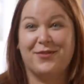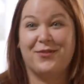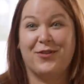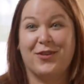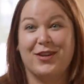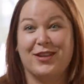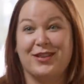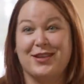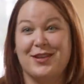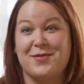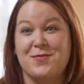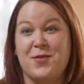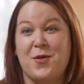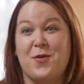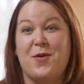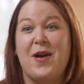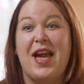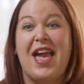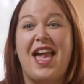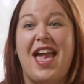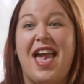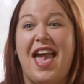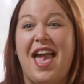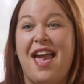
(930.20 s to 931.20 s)
for a limo
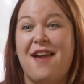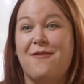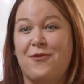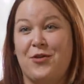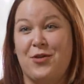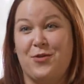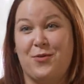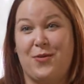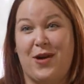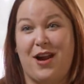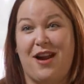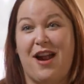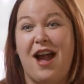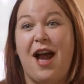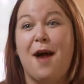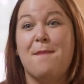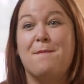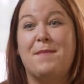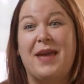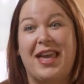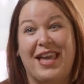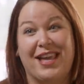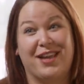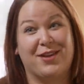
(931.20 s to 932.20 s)
everywhere, a
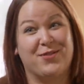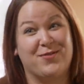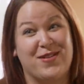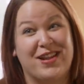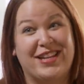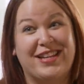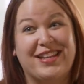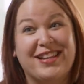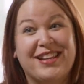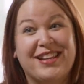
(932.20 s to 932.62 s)
pink one.